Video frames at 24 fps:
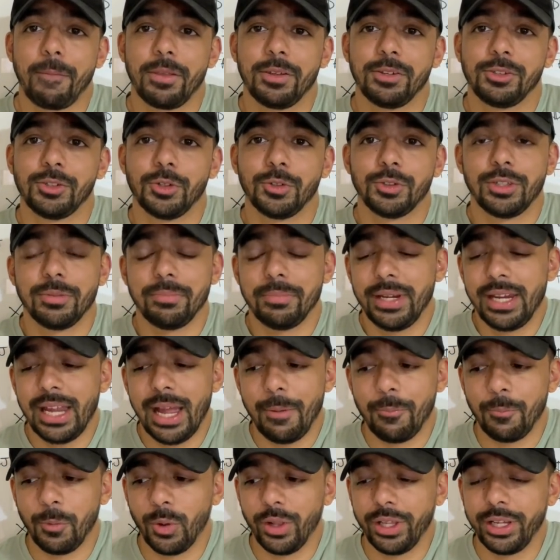So to me,
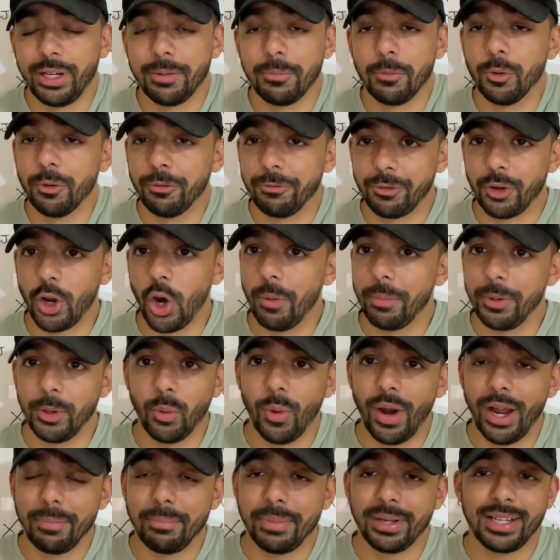I'm willing to move Coby
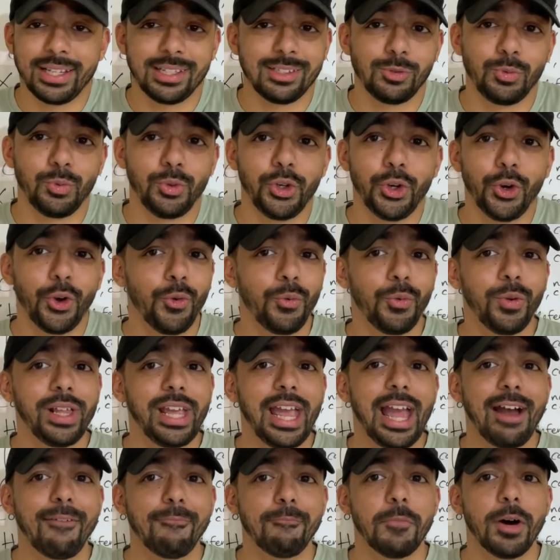White because you don't really
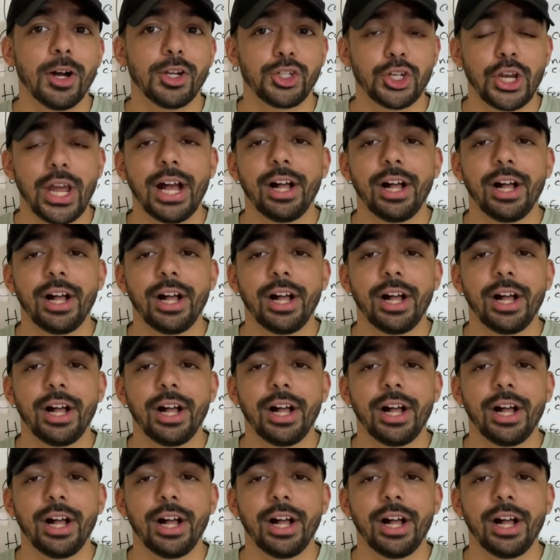have much